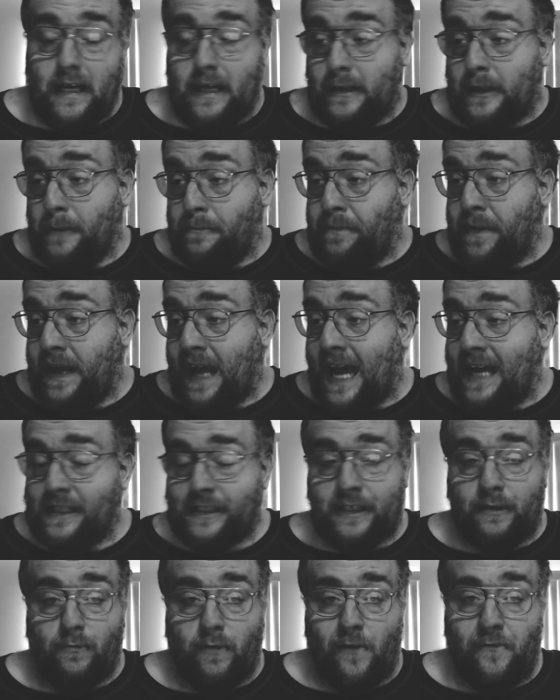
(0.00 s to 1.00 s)
To be
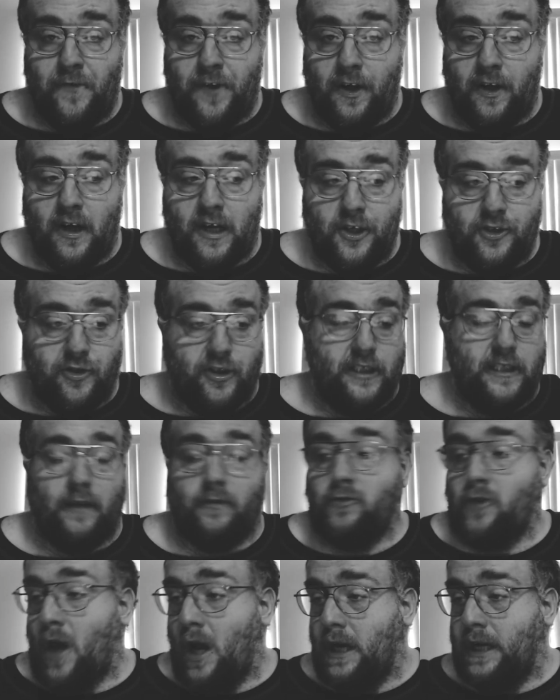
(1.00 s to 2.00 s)
honest with you, in country, because I
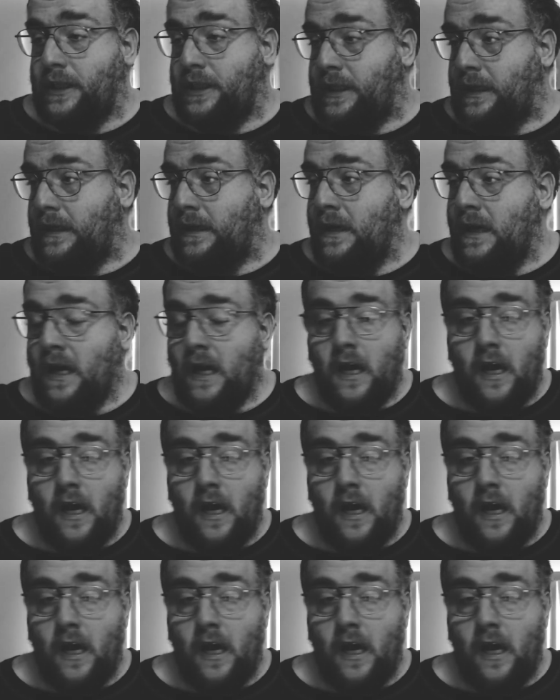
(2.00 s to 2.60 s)
was talking to